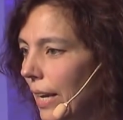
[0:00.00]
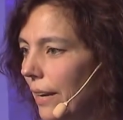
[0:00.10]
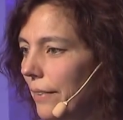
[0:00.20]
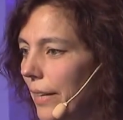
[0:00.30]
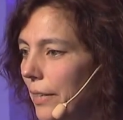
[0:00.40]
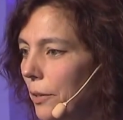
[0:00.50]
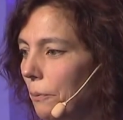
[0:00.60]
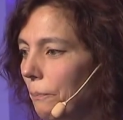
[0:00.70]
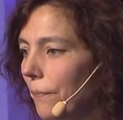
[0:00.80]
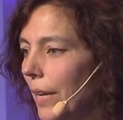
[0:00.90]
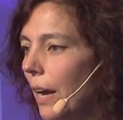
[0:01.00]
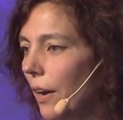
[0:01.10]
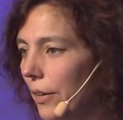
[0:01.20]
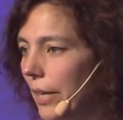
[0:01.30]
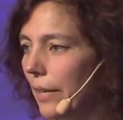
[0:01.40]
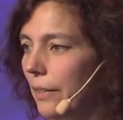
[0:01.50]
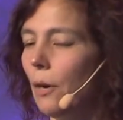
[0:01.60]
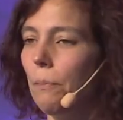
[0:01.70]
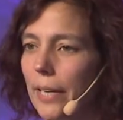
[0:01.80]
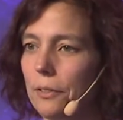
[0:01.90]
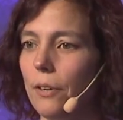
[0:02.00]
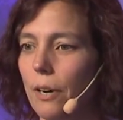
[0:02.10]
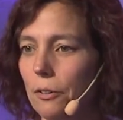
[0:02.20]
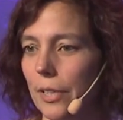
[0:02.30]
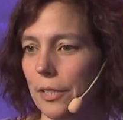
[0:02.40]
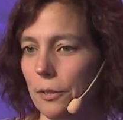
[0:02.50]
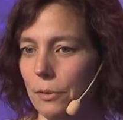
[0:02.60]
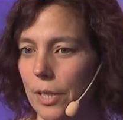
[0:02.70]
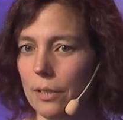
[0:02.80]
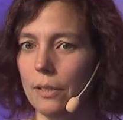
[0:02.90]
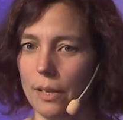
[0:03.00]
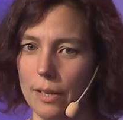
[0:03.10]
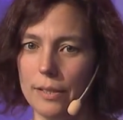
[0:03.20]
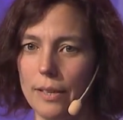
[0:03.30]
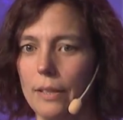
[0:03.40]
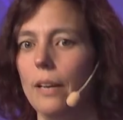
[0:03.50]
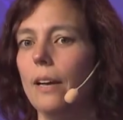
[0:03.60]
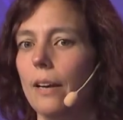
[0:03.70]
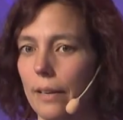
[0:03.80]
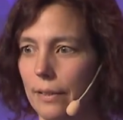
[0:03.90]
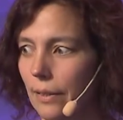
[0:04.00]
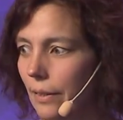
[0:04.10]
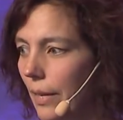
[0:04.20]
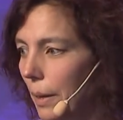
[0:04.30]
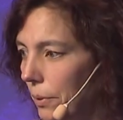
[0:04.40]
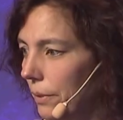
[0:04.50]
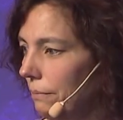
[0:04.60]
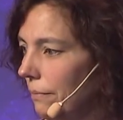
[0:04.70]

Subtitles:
There you go. Okay, now back to our registration. I said it didn't happen.